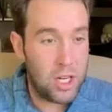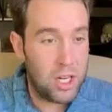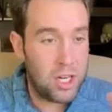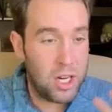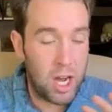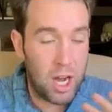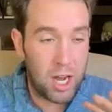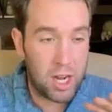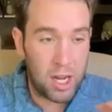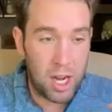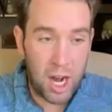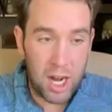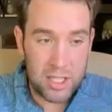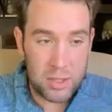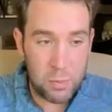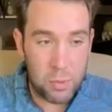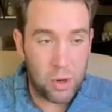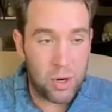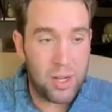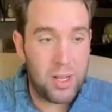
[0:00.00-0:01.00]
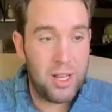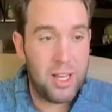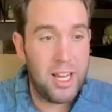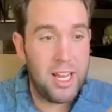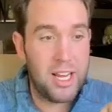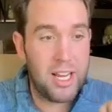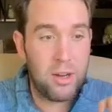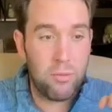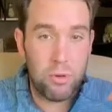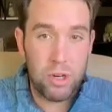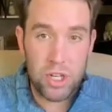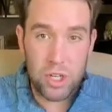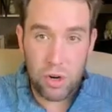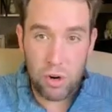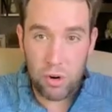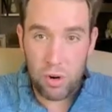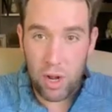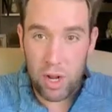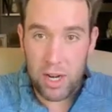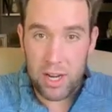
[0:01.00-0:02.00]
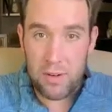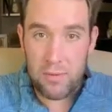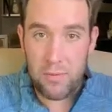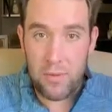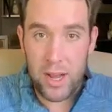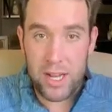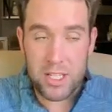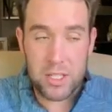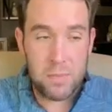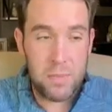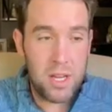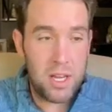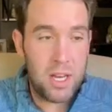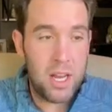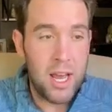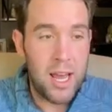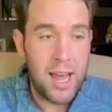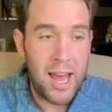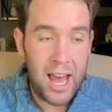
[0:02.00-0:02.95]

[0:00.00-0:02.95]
good cost per click, return on investment,